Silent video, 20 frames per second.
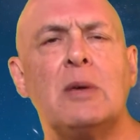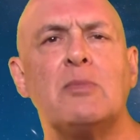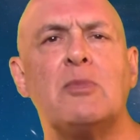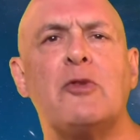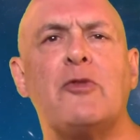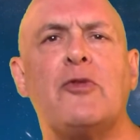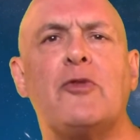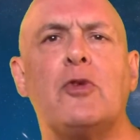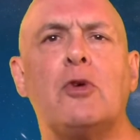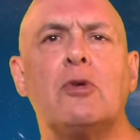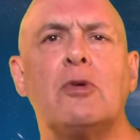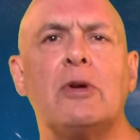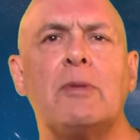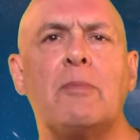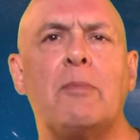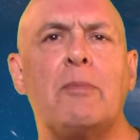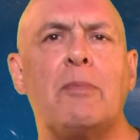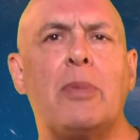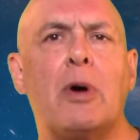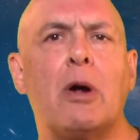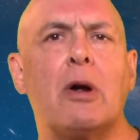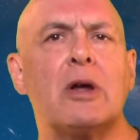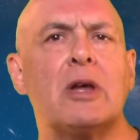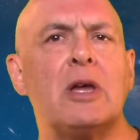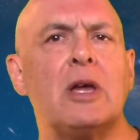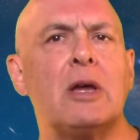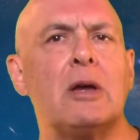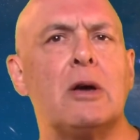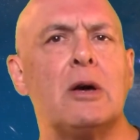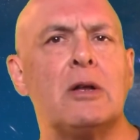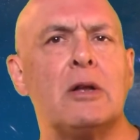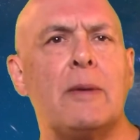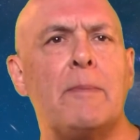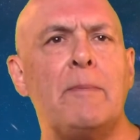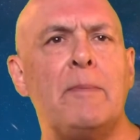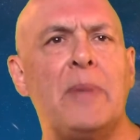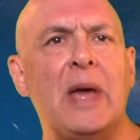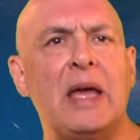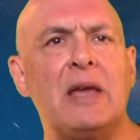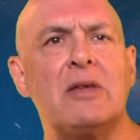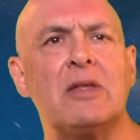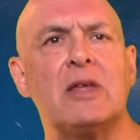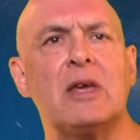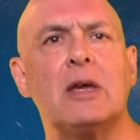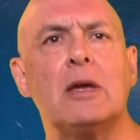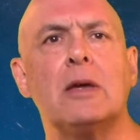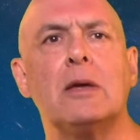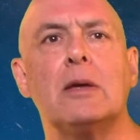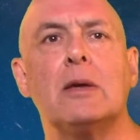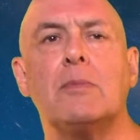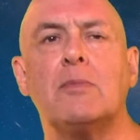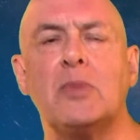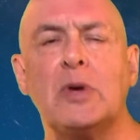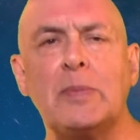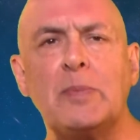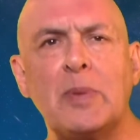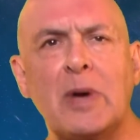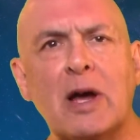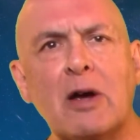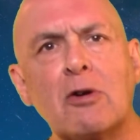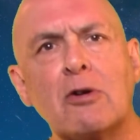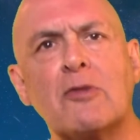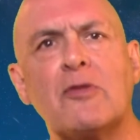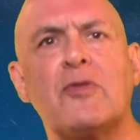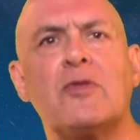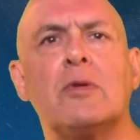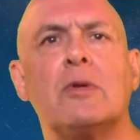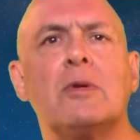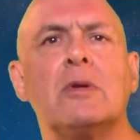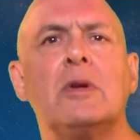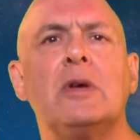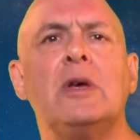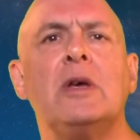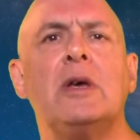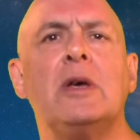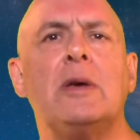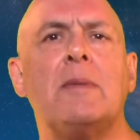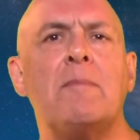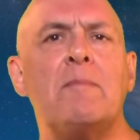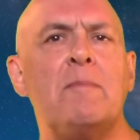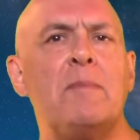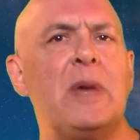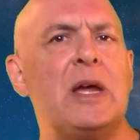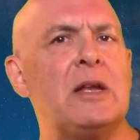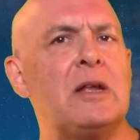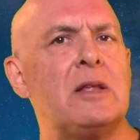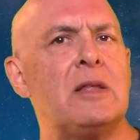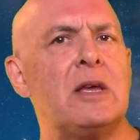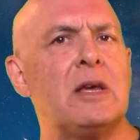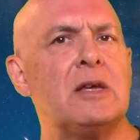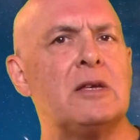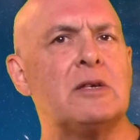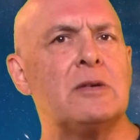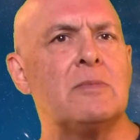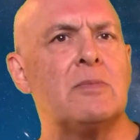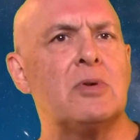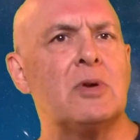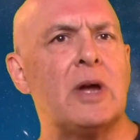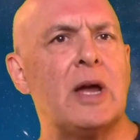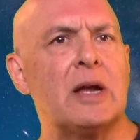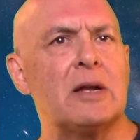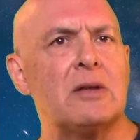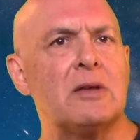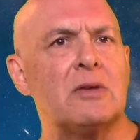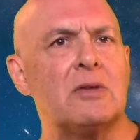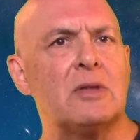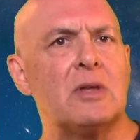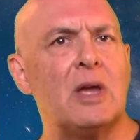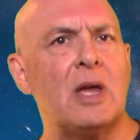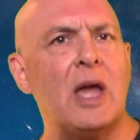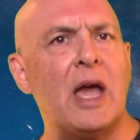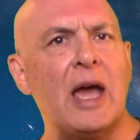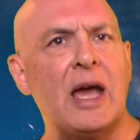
before embarking on a basic but powerful meditation practice,